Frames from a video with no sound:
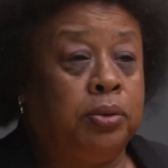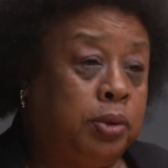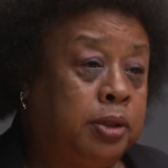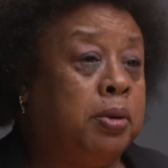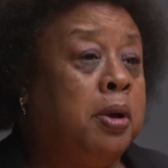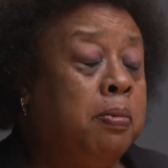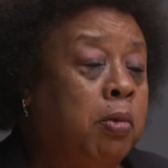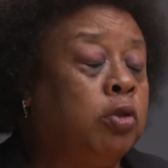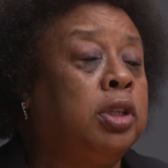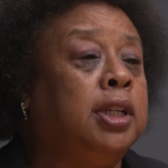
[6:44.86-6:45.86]
who was
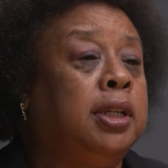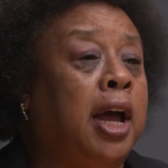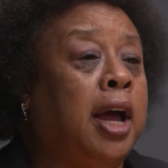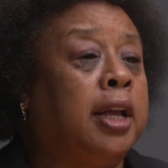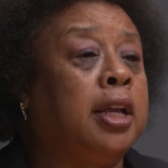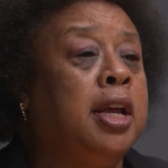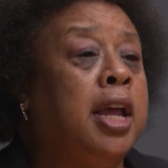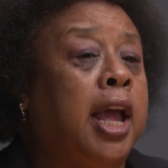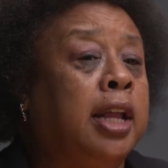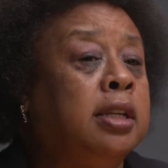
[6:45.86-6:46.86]
mostly dying,
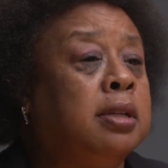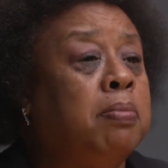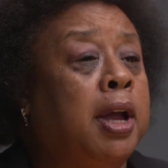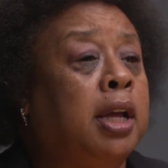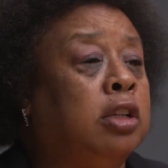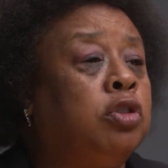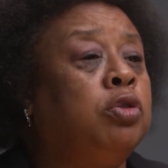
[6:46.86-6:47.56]
and demanding.